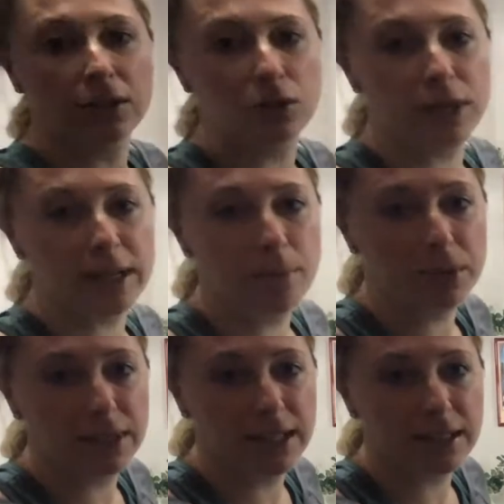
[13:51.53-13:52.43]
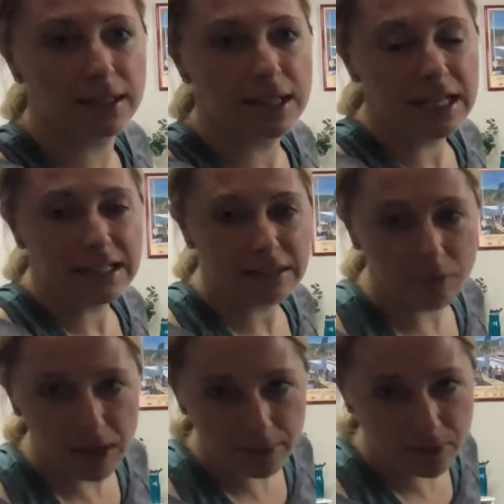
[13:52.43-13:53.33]
Trampoline.
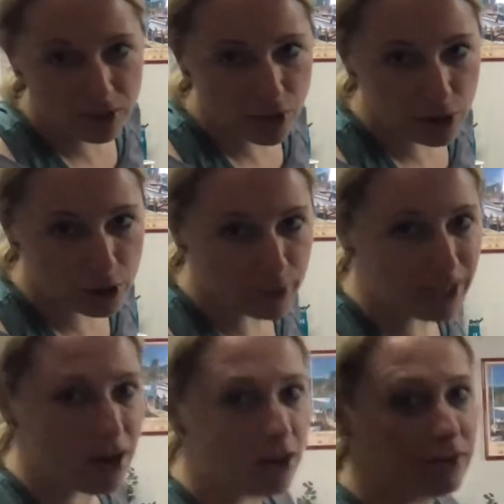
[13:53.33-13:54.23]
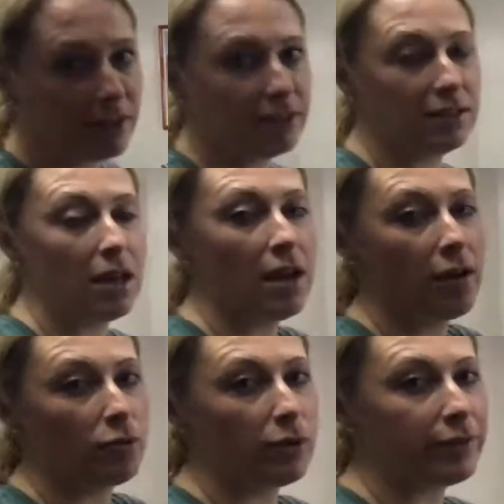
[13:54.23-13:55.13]
Sometimes in yoga we call this
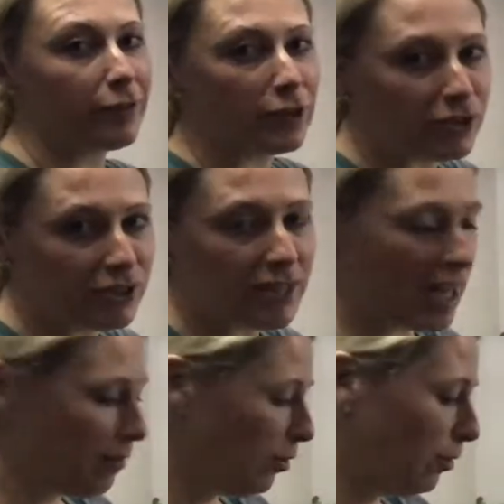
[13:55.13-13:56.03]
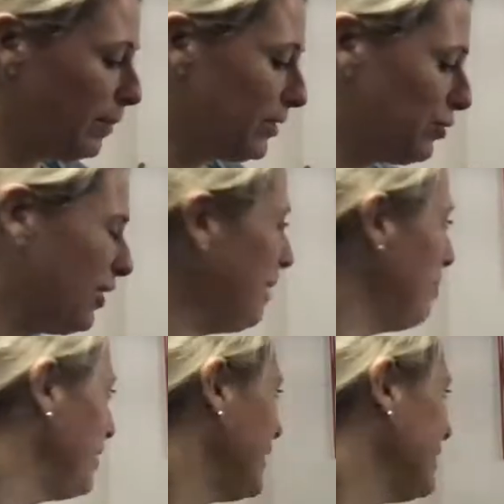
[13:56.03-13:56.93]
reverse table, but
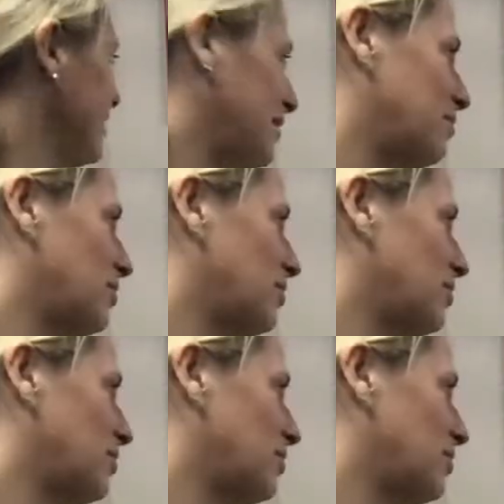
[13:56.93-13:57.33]
trampoline seems